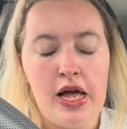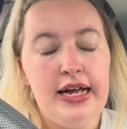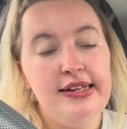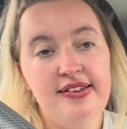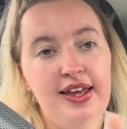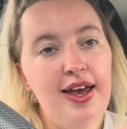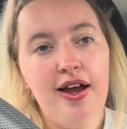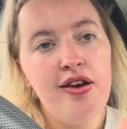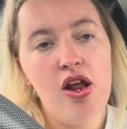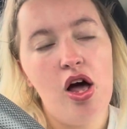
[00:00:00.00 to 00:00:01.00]

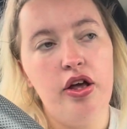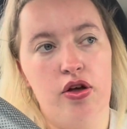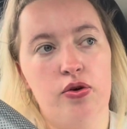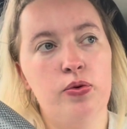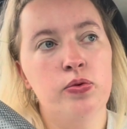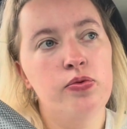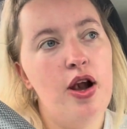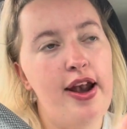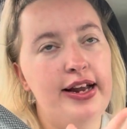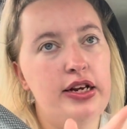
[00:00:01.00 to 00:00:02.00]
Seeing Niall,
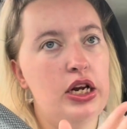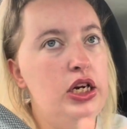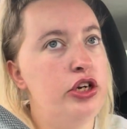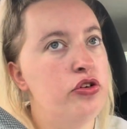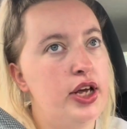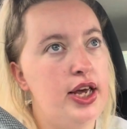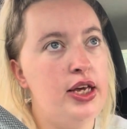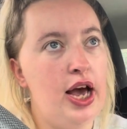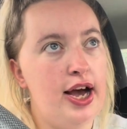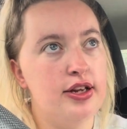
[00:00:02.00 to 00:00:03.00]
like
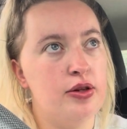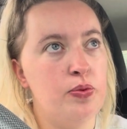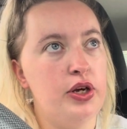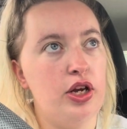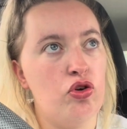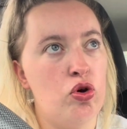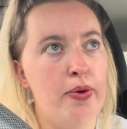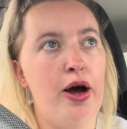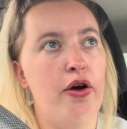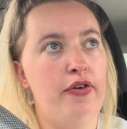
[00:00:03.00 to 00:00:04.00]
literally as we'd come
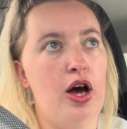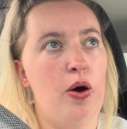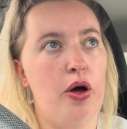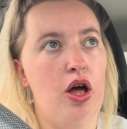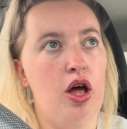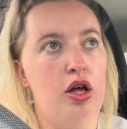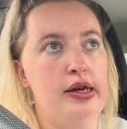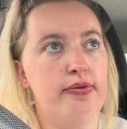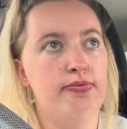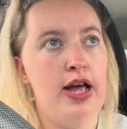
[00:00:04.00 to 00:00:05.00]
out of our
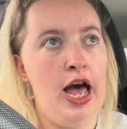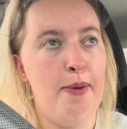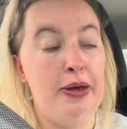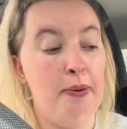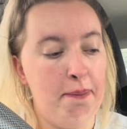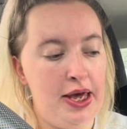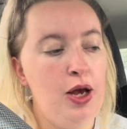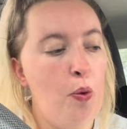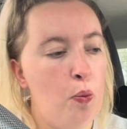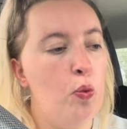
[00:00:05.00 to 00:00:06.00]

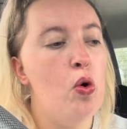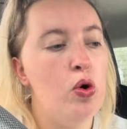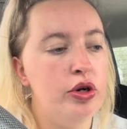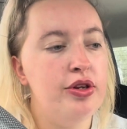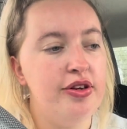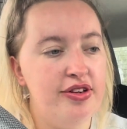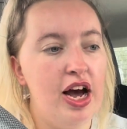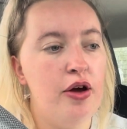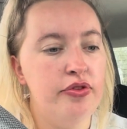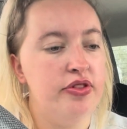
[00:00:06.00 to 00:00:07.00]
Airbnb, walked
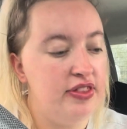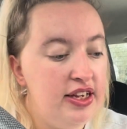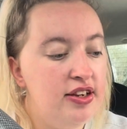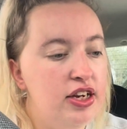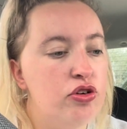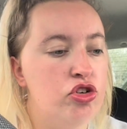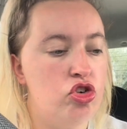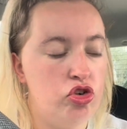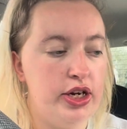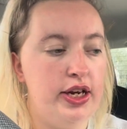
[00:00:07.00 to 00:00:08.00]
down this little
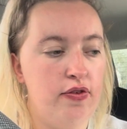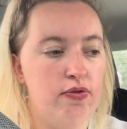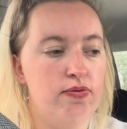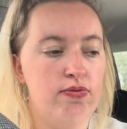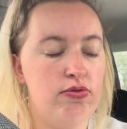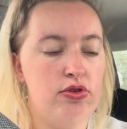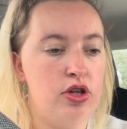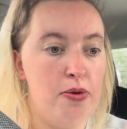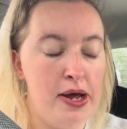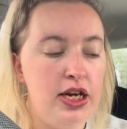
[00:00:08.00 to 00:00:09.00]
street to
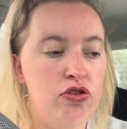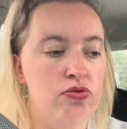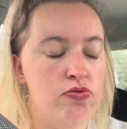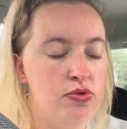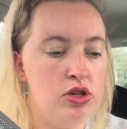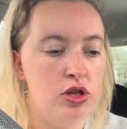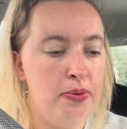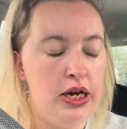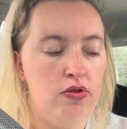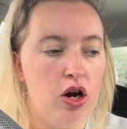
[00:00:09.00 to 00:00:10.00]
the main
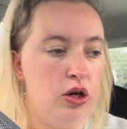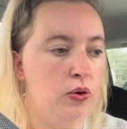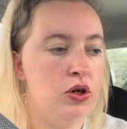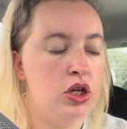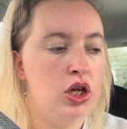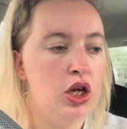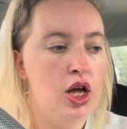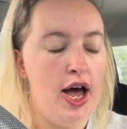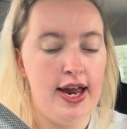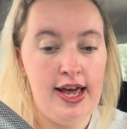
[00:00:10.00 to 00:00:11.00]
road,
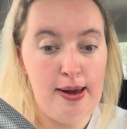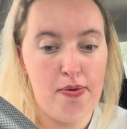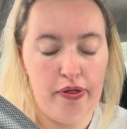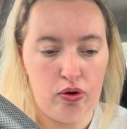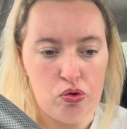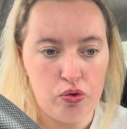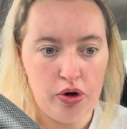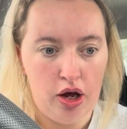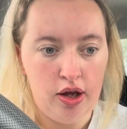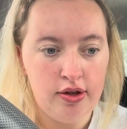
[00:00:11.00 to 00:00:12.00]
and him on the
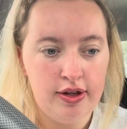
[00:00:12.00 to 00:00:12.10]
corner,